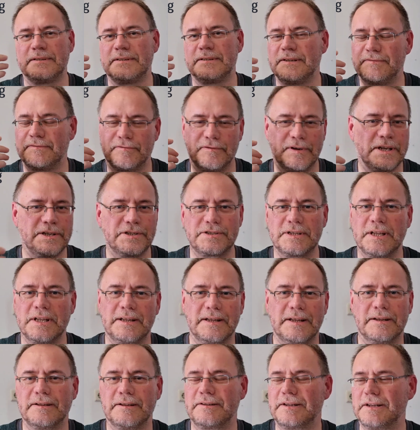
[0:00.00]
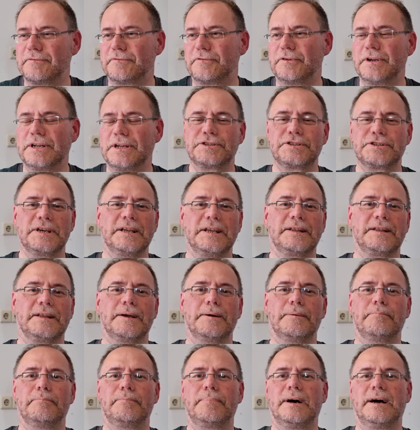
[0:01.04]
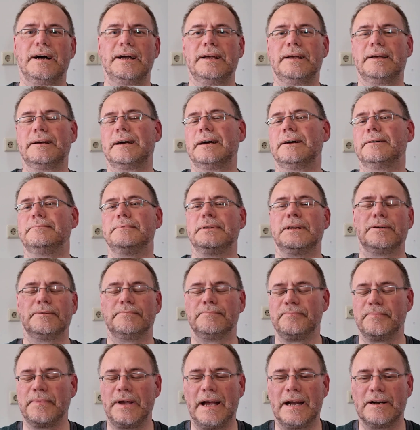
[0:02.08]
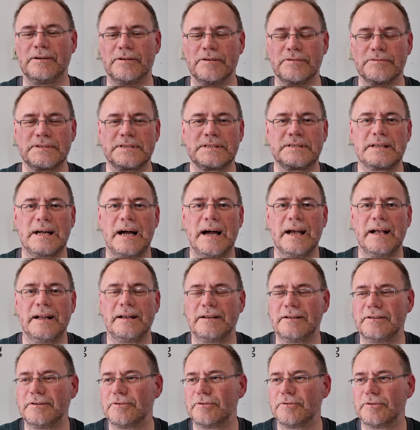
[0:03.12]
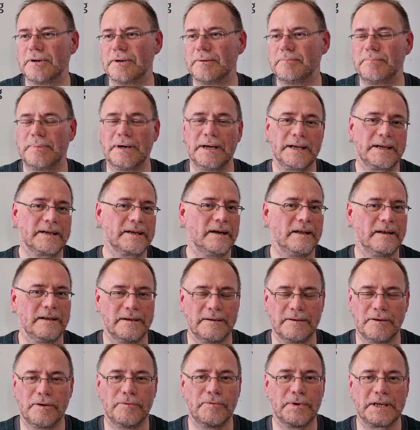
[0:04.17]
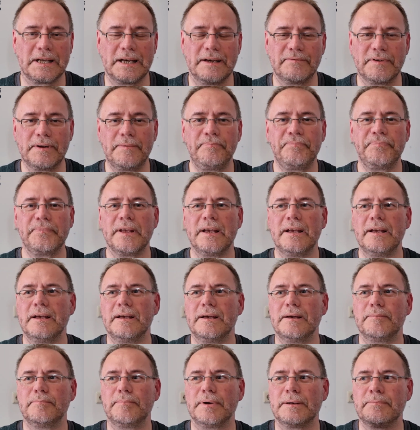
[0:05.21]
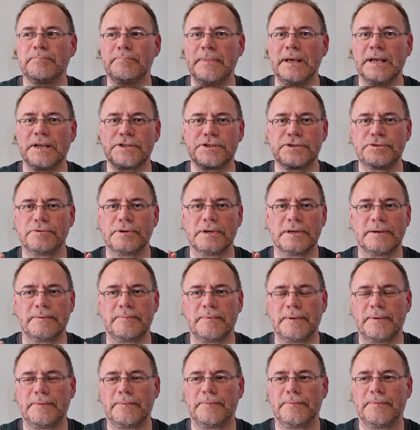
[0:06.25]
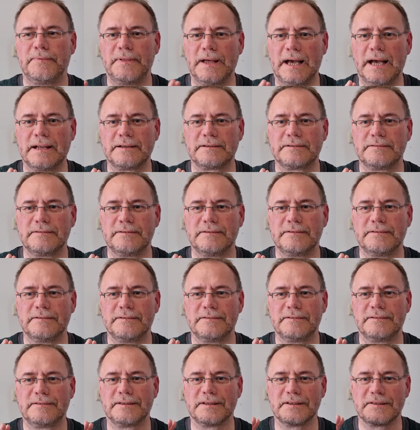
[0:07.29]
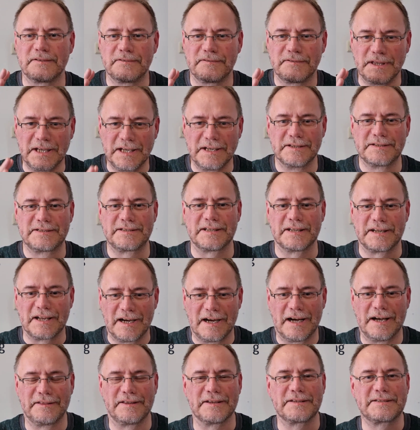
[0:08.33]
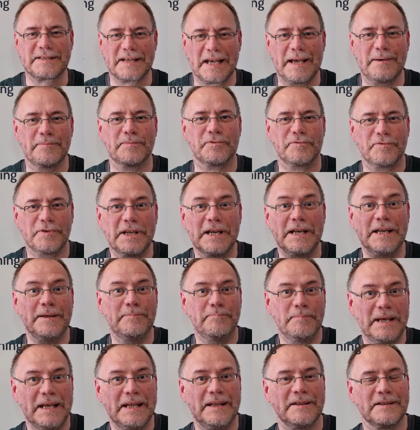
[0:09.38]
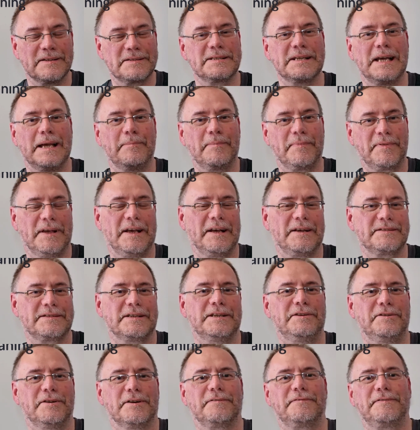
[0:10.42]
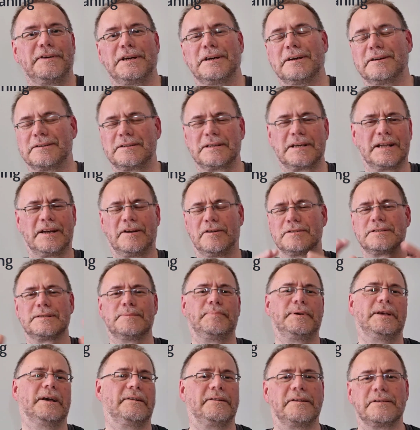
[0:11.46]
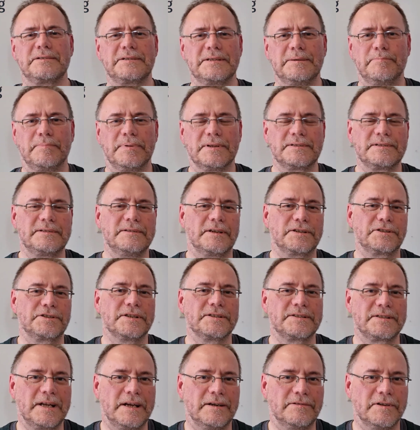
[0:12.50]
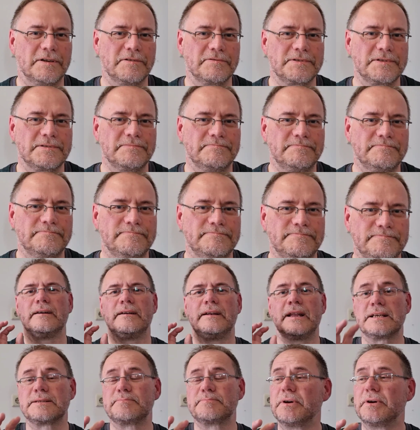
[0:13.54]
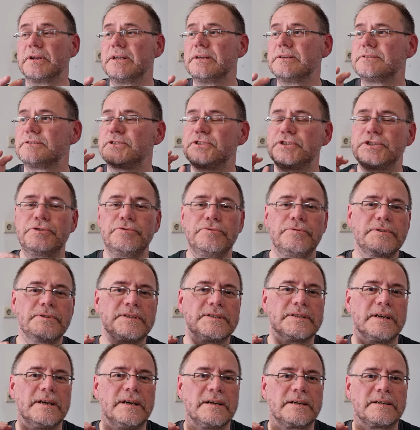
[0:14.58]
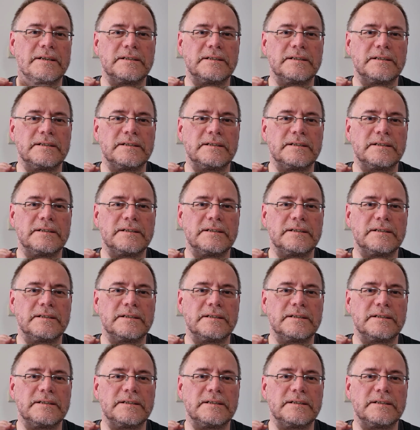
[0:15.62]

differentiate, differentiate them by, um, you know, arrow style or by color or whatever, but make sure that the things that are the same really mean the same things in your figure. There can also be other symbols, not just arrows. Next point is choose a